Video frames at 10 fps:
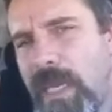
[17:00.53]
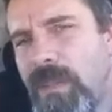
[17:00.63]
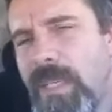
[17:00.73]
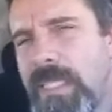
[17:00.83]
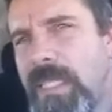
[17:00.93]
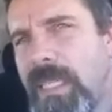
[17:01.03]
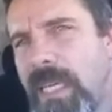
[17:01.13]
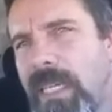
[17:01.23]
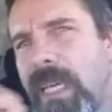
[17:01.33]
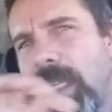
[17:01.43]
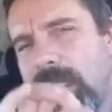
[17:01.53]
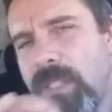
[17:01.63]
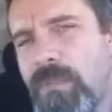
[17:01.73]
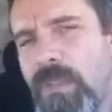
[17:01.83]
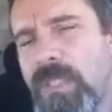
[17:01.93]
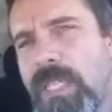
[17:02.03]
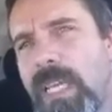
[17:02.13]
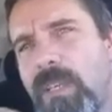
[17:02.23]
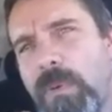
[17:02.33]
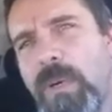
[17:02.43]
Matthew 19:9, this is verse
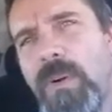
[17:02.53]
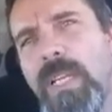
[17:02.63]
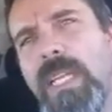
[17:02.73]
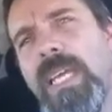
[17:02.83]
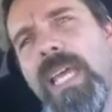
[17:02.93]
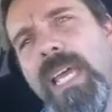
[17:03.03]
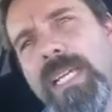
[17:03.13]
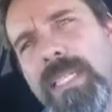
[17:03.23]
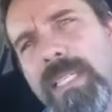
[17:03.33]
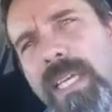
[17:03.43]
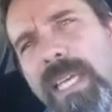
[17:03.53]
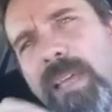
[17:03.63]
10, they're recording it. It's that they